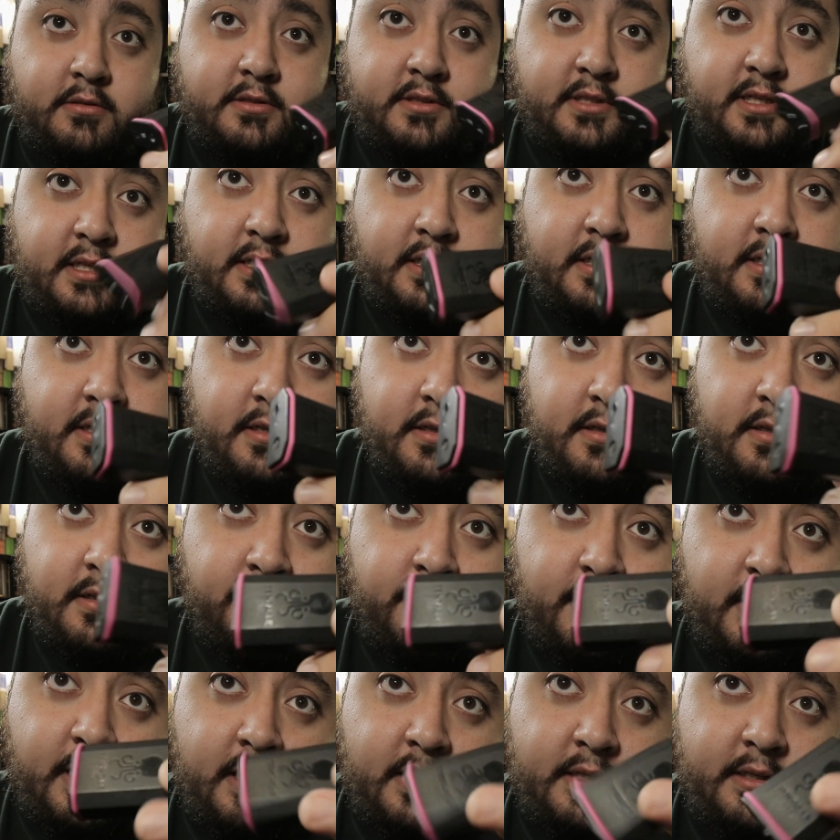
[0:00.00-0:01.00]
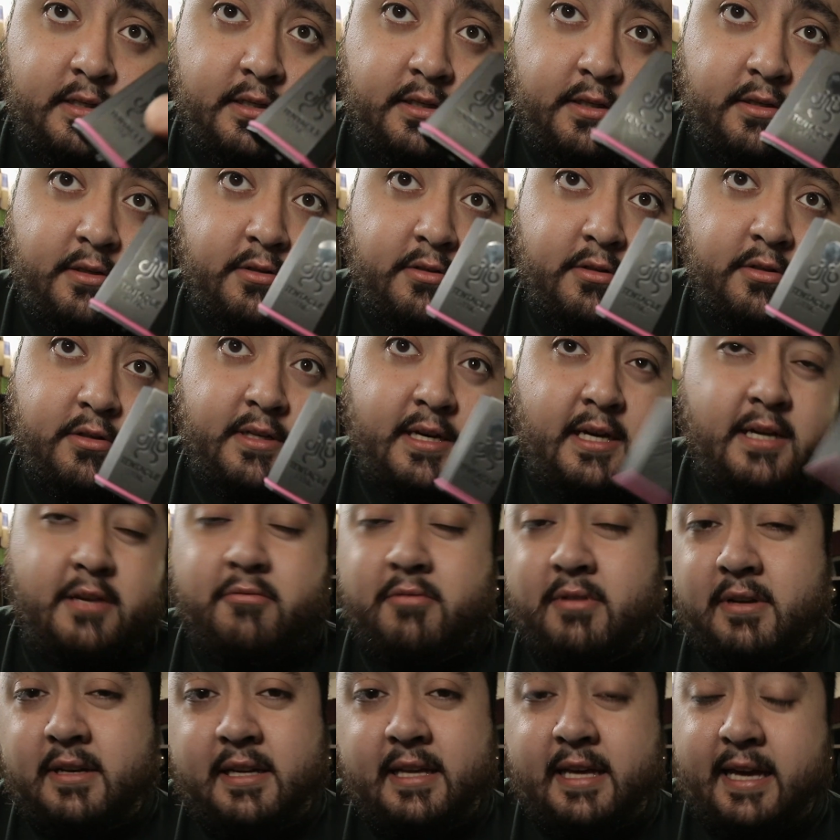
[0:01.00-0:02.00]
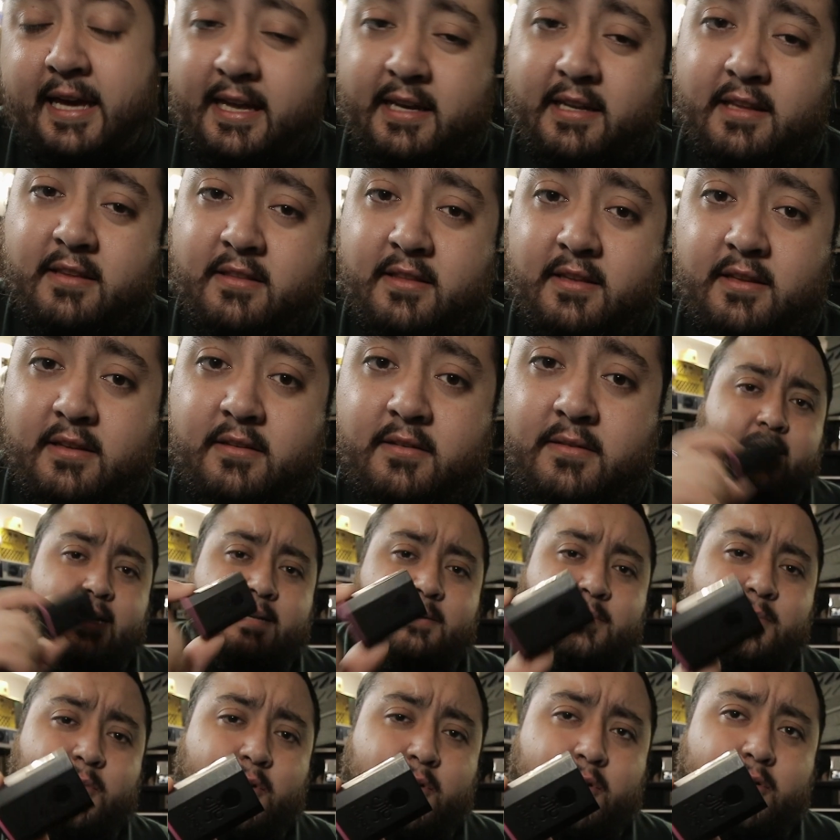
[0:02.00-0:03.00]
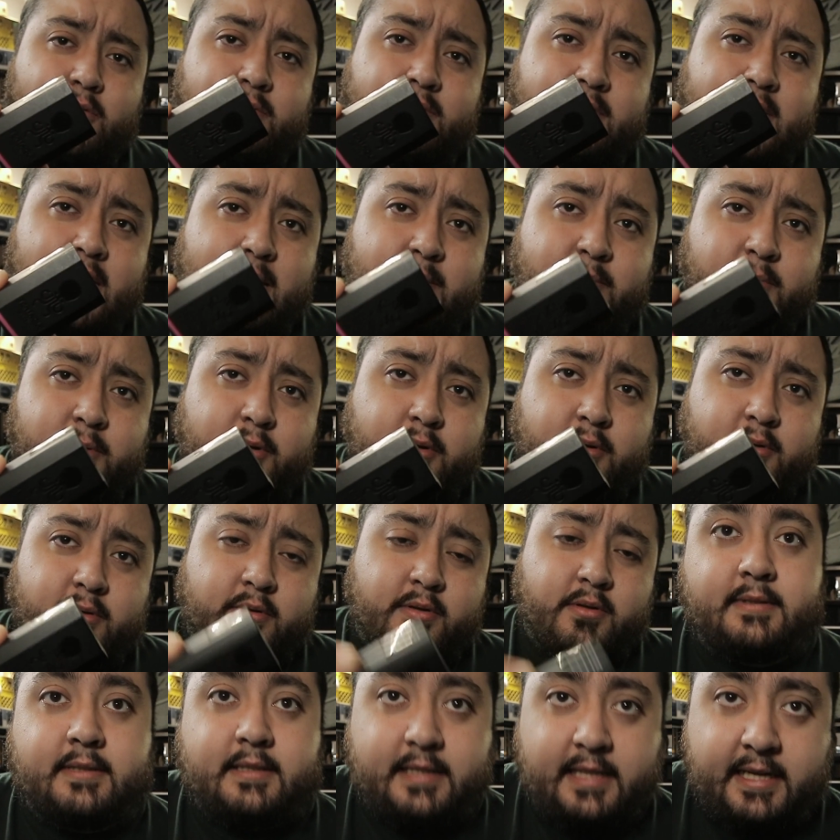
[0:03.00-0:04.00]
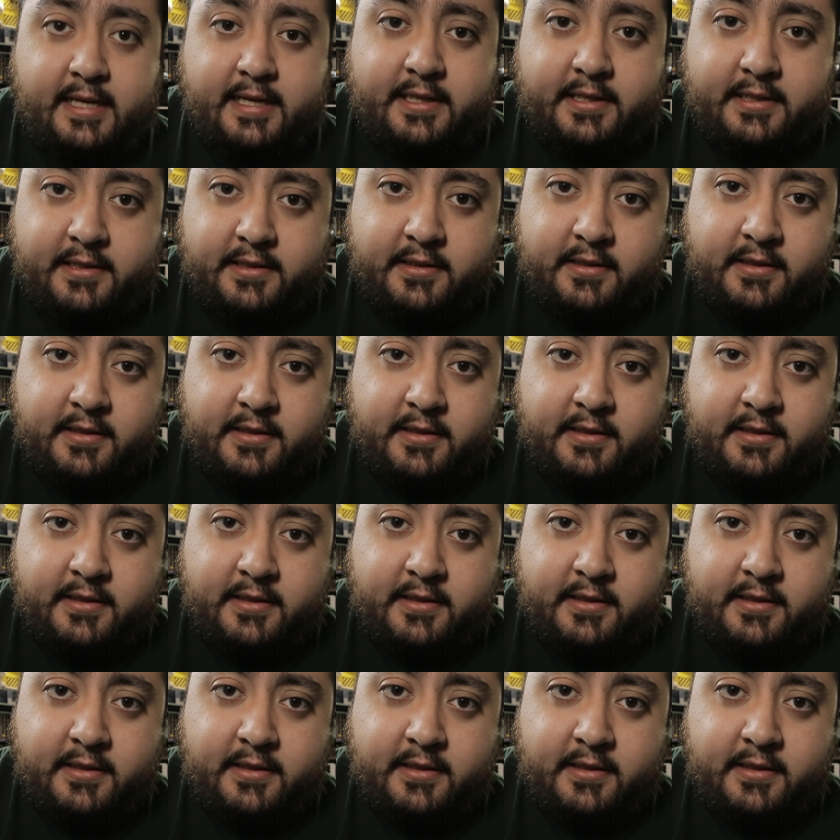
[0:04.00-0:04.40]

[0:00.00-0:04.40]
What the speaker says: Sync, but you could get really anything, and more on timecode later.